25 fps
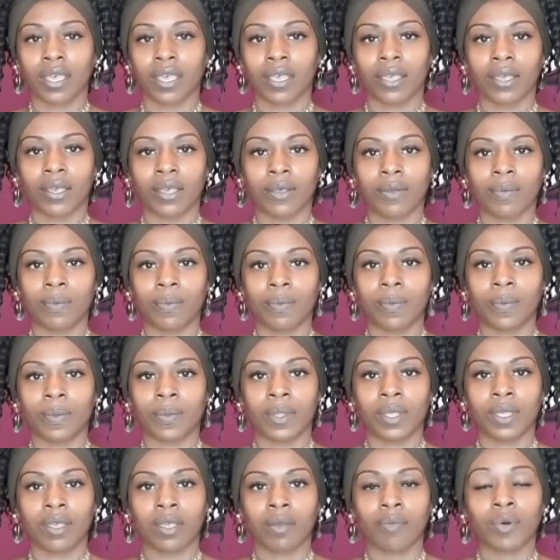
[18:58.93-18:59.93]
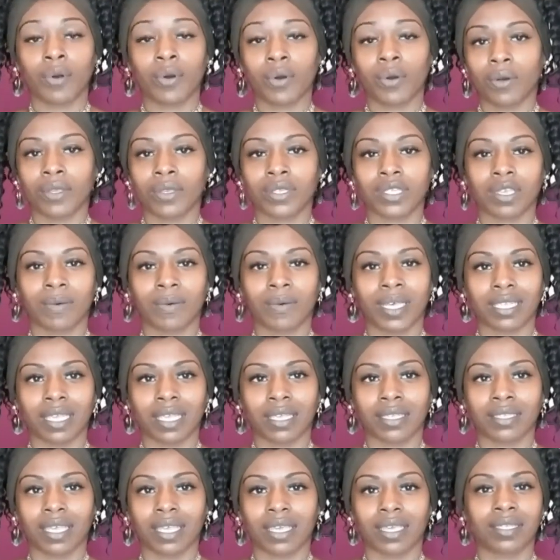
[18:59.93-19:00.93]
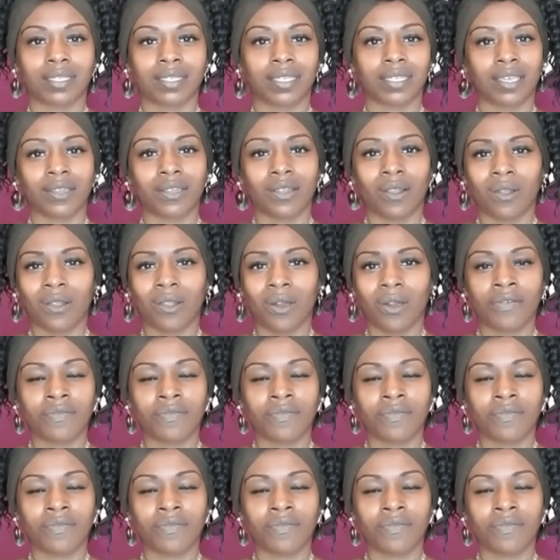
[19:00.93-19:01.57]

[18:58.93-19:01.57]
But also, as I say, seeing a